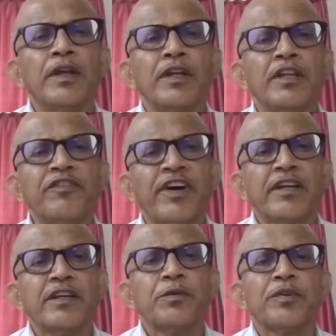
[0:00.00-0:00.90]
In
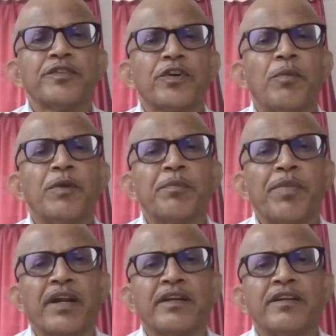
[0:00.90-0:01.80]
fact, it was a common
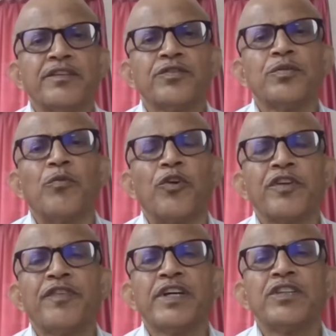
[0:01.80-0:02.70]
practice to
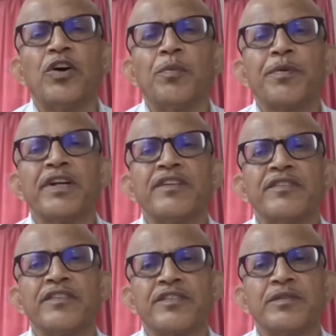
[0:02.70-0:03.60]
modify the operating
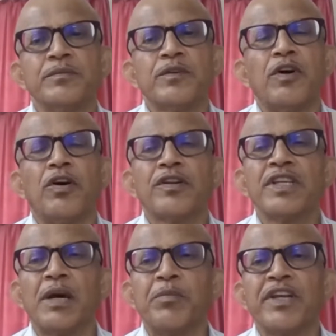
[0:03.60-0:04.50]
system or the
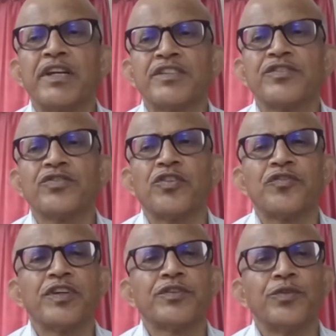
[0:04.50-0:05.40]
application
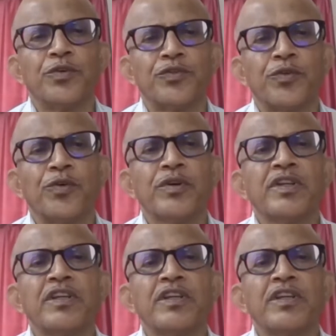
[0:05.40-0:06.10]
software source code